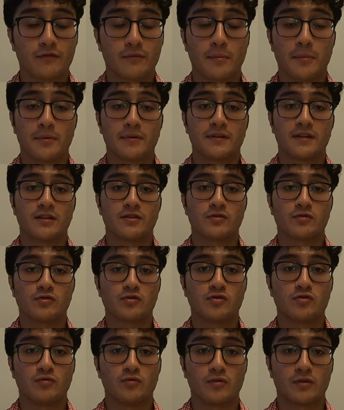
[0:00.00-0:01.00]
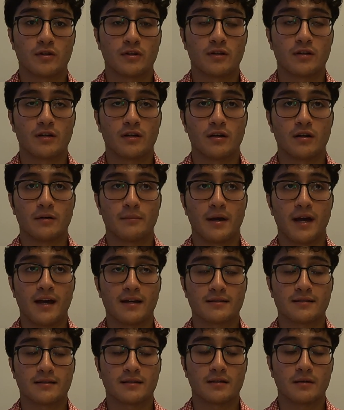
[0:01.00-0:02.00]
from a potential student
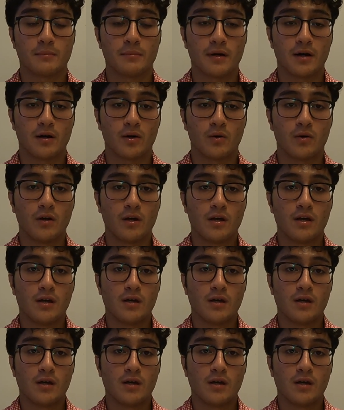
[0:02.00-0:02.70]
asking about